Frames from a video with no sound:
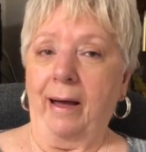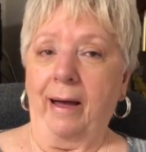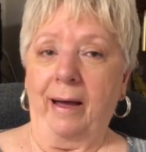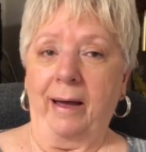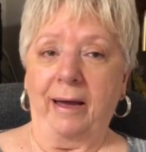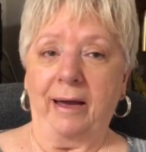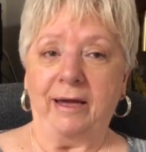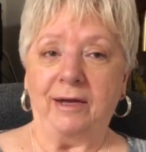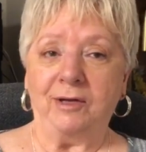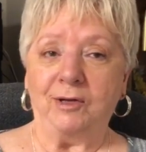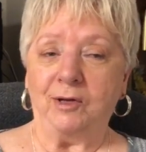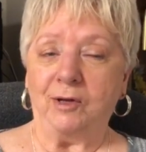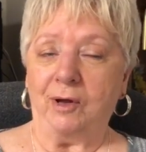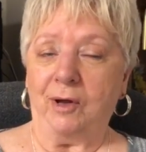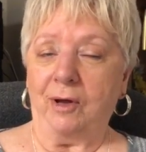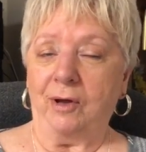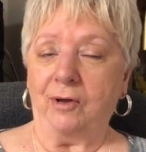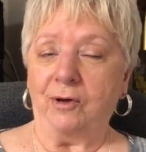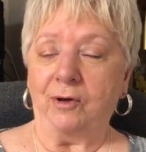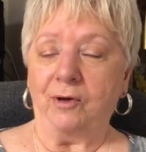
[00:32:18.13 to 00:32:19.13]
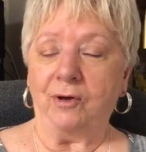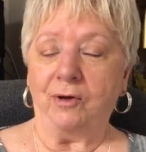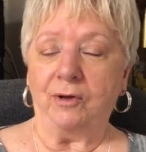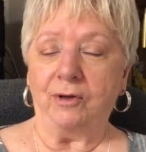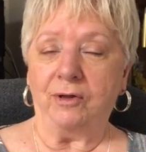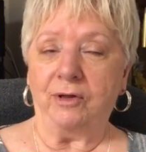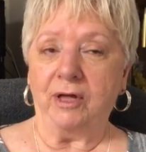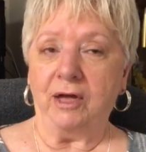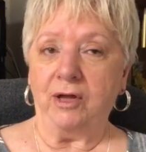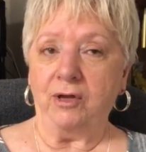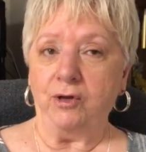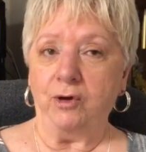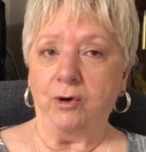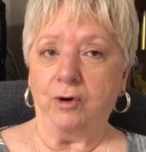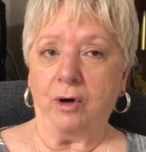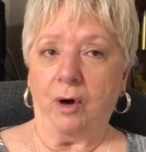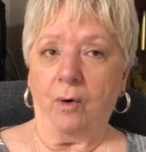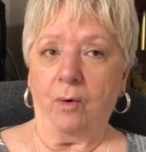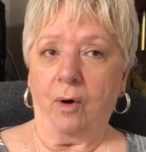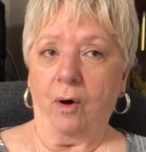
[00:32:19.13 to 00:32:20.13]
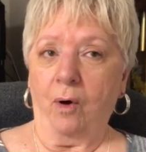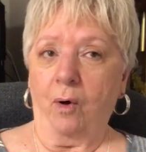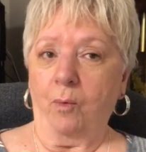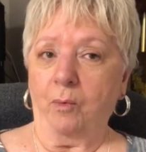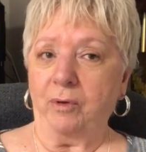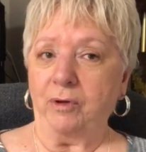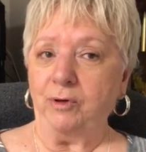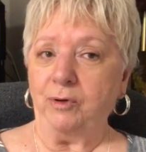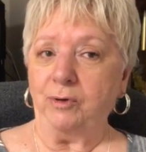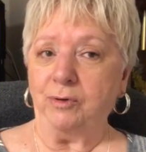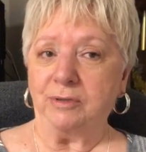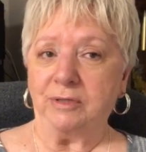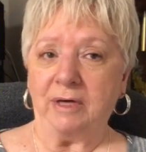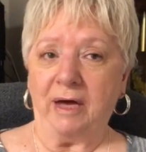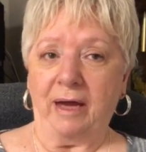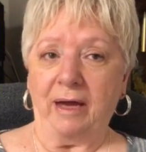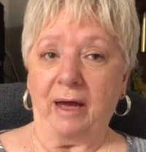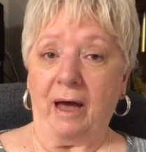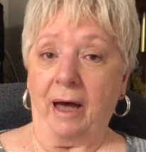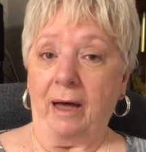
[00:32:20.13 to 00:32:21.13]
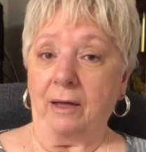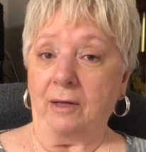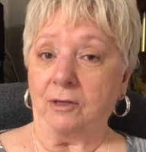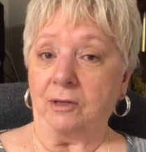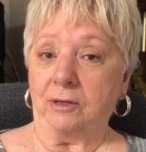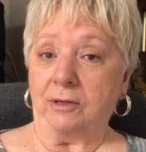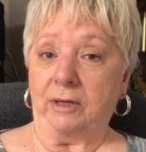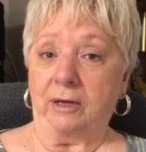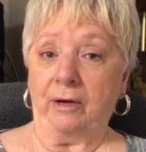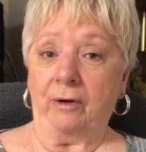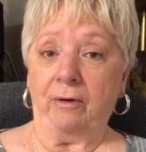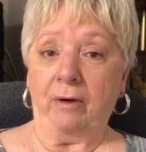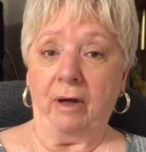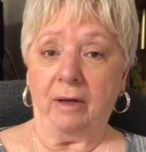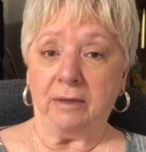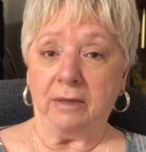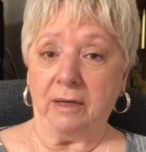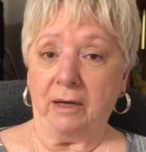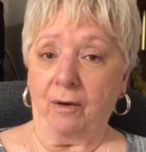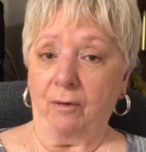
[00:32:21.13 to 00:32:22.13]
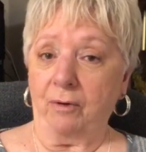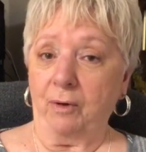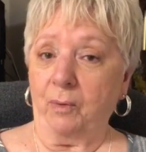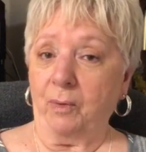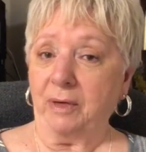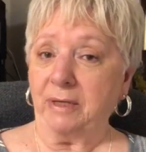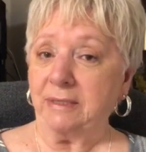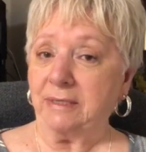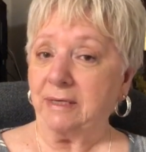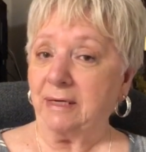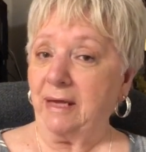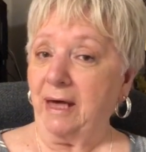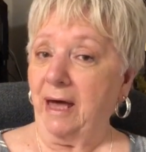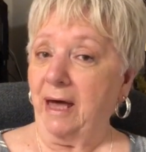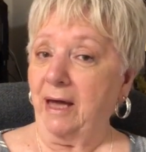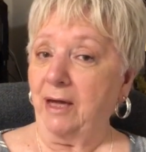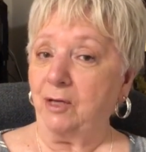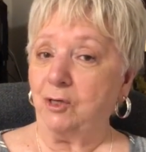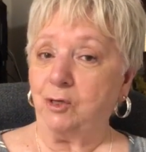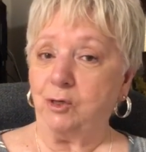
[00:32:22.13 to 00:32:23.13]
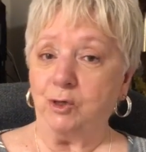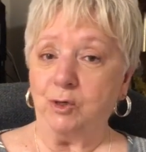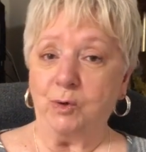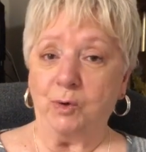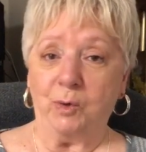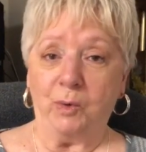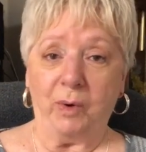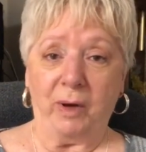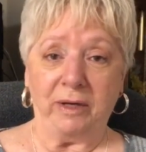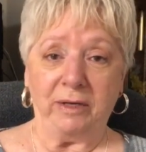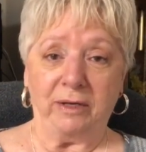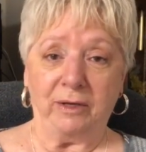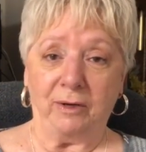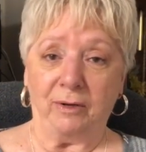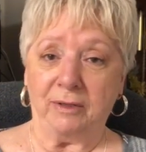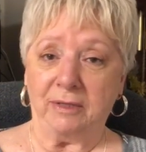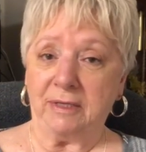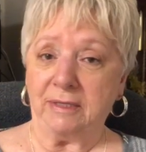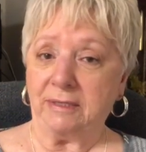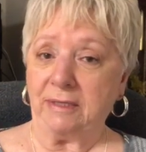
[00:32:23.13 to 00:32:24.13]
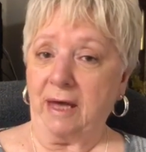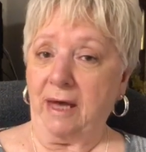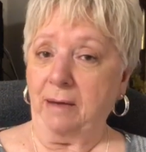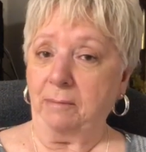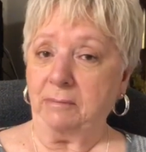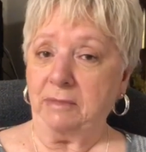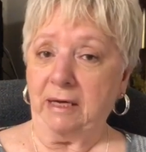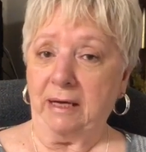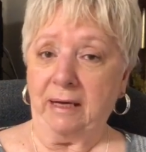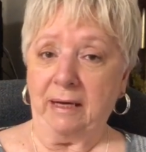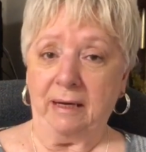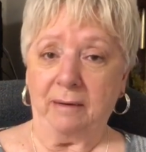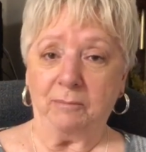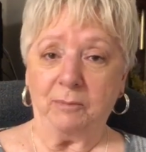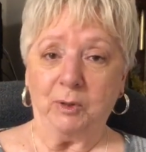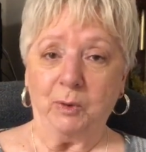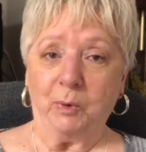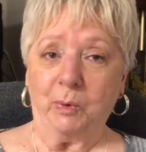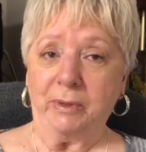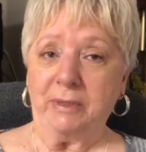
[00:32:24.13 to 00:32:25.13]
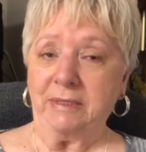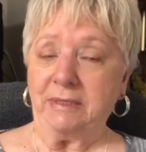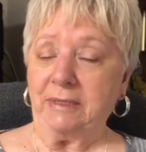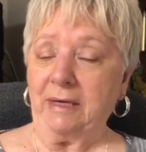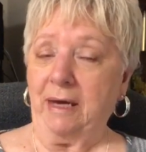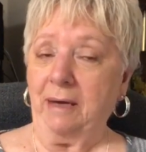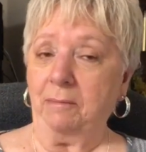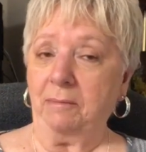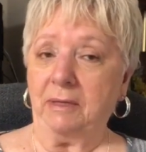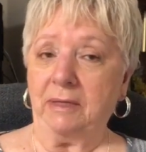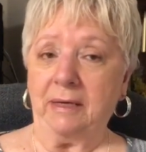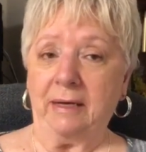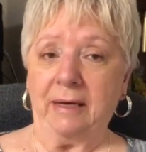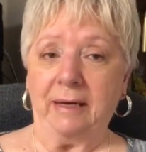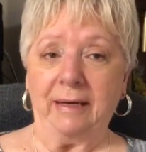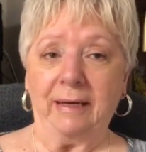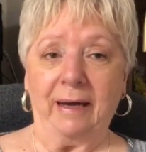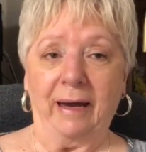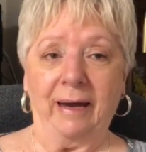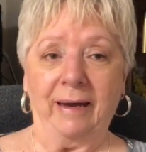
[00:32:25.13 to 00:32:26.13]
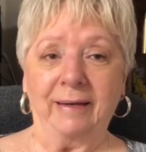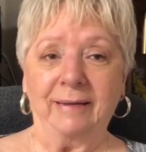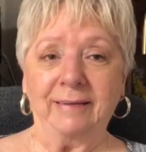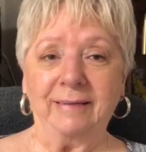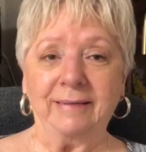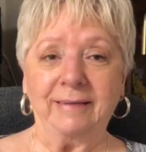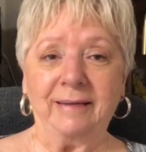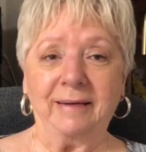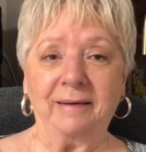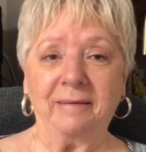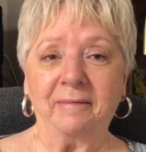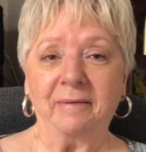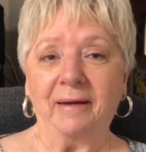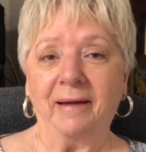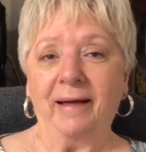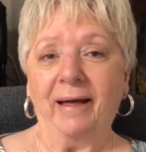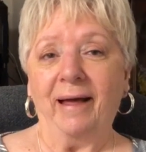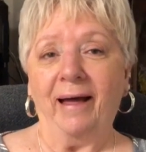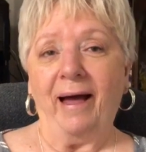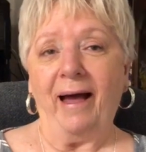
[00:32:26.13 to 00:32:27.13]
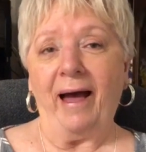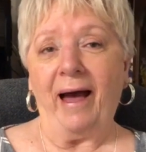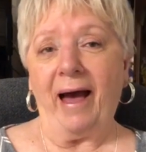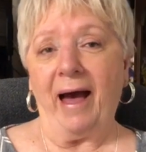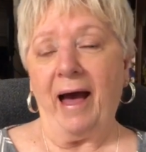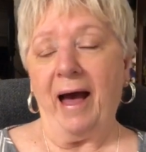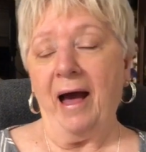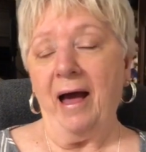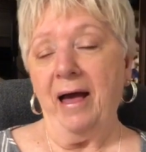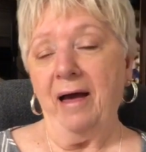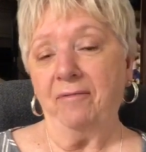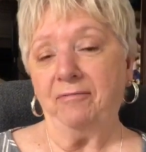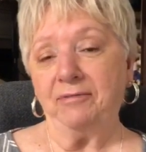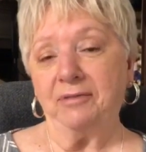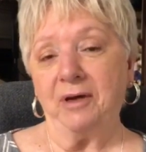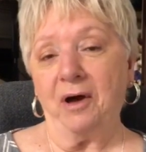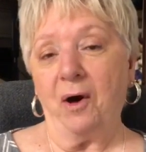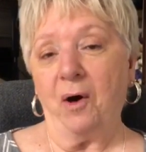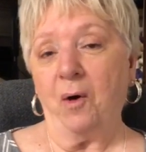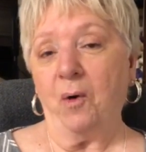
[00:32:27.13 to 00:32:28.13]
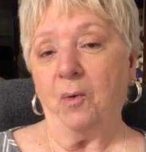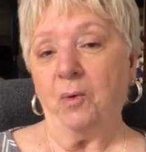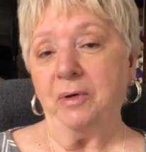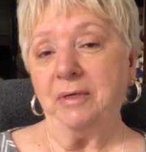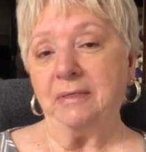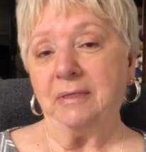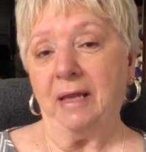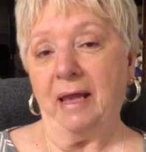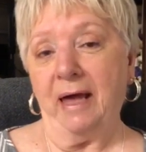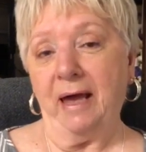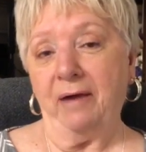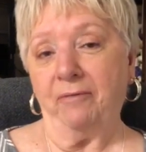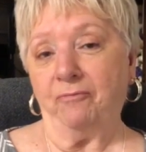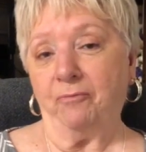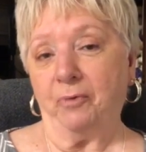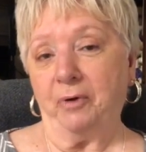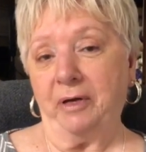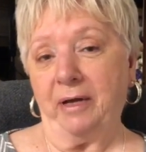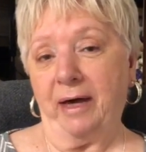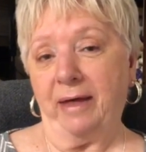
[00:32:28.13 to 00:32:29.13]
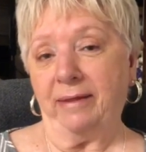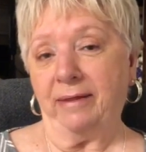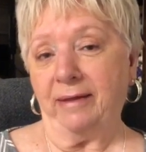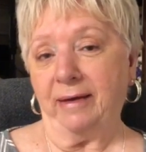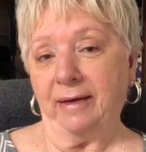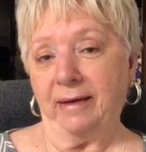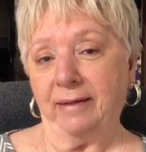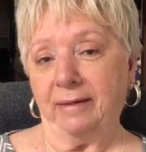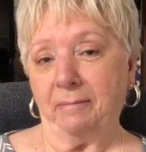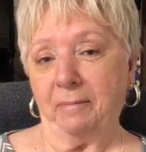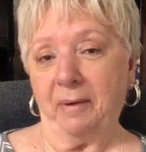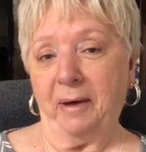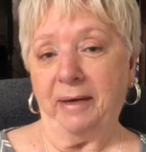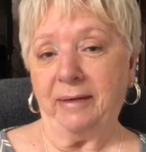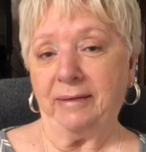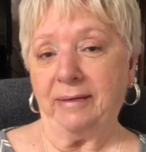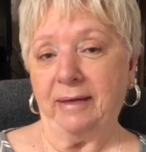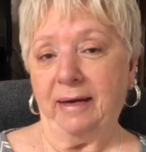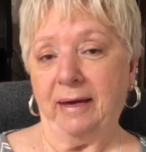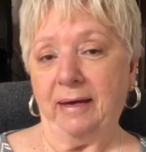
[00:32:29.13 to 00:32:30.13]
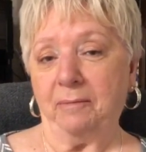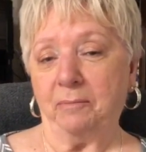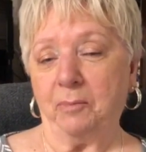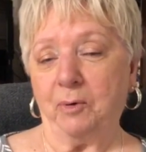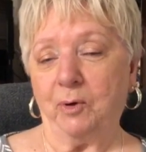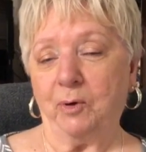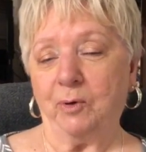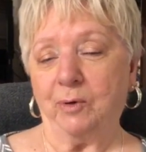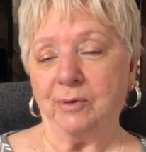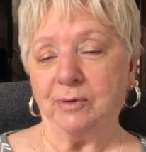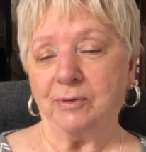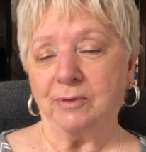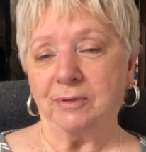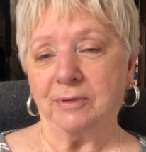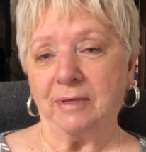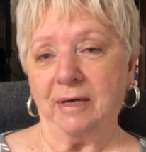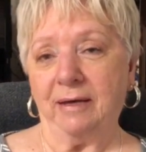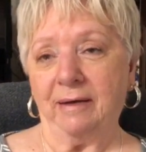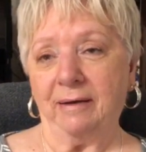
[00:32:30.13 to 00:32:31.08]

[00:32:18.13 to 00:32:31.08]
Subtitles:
And then you go home and you say, they're not the only ones that aged. You were right there at the same time doing the same thing. And I have to always laugh when I think about that because